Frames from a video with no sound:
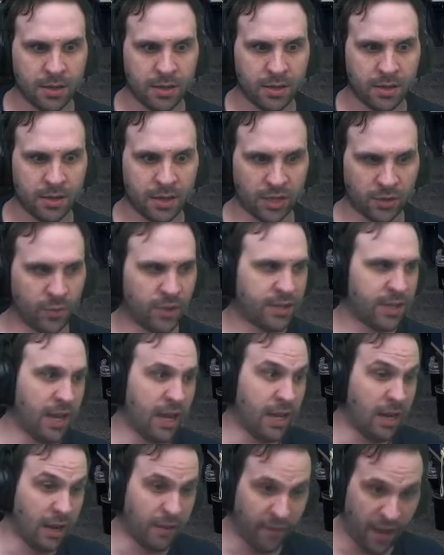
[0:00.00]
because once
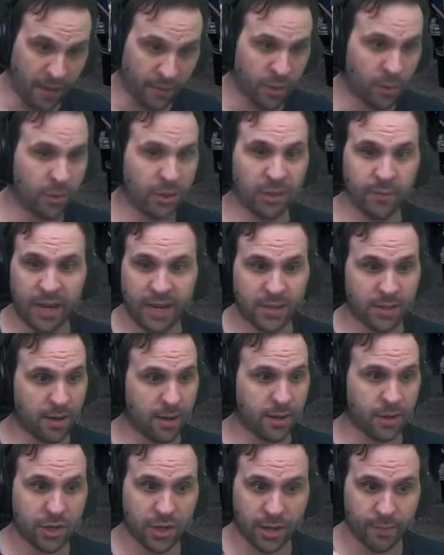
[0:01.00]
again, if I'm going to make
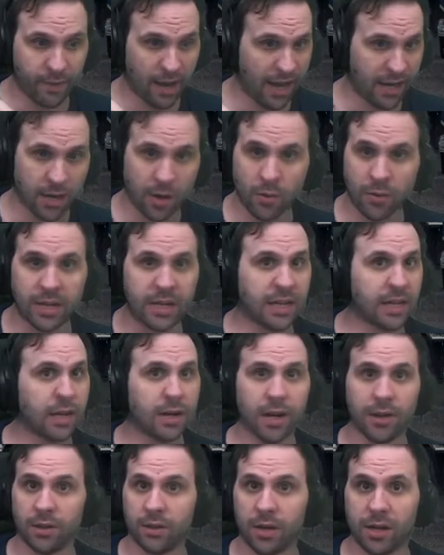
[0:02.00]
Starship, I don't need
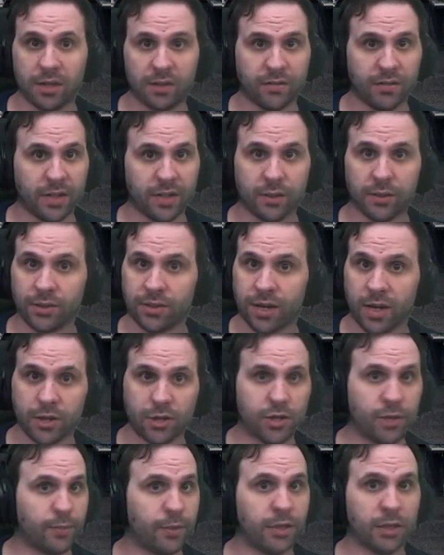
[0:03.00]
another launch vehicle.
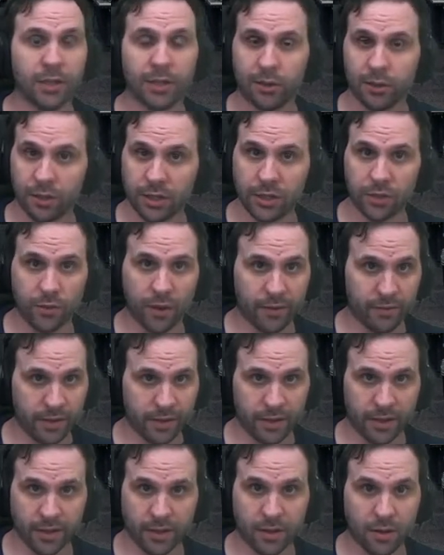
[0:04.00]
Starship could literally do
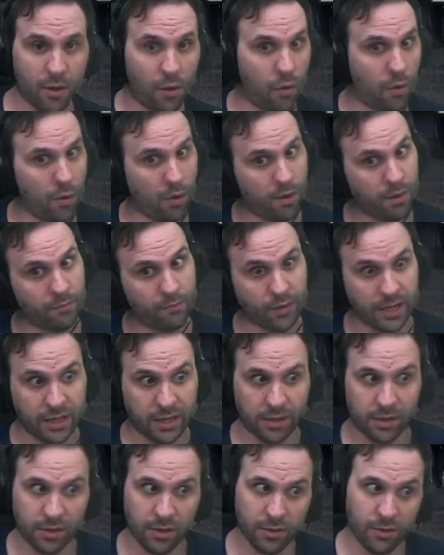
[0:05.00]
everything. Or we
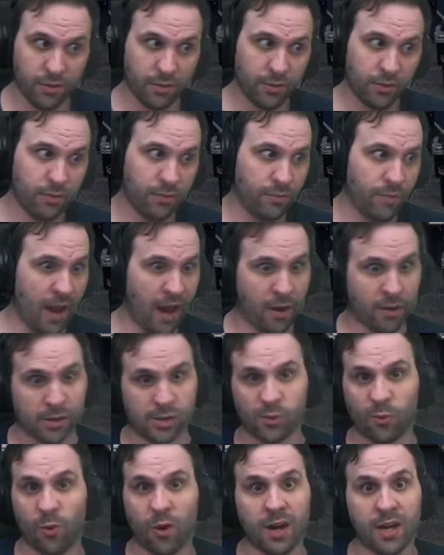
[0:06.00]
could do
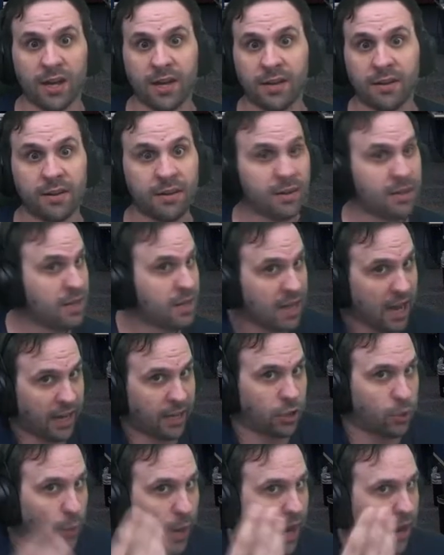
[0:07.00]
Ares 1. I
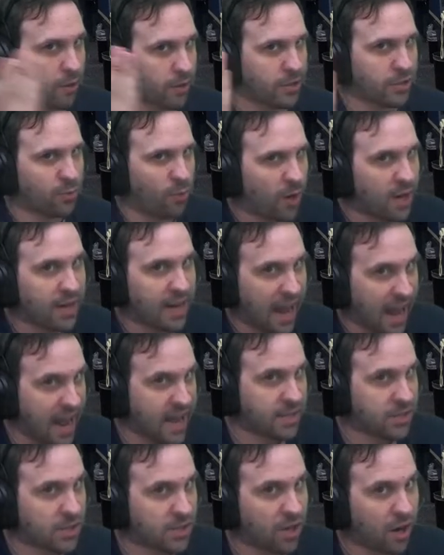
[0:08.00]
could do Ares 1
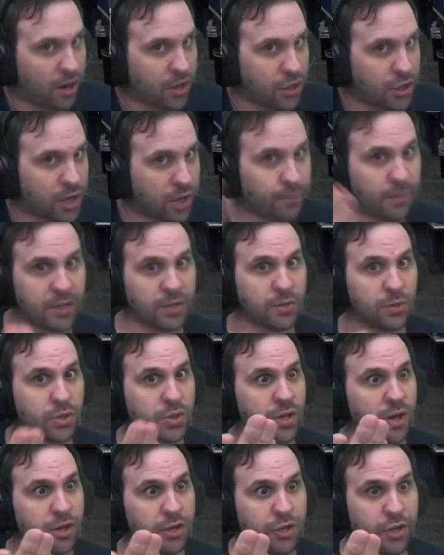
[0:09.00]
and Starship and use
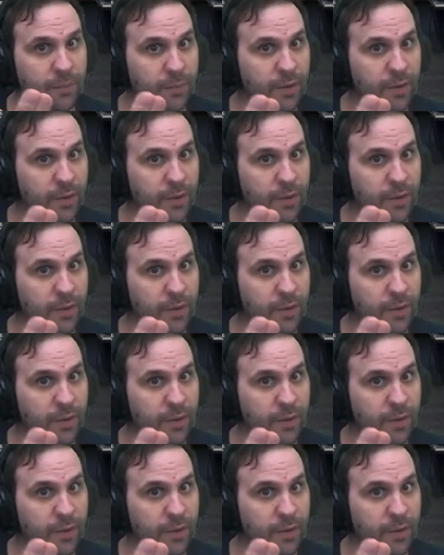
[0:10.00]
Starship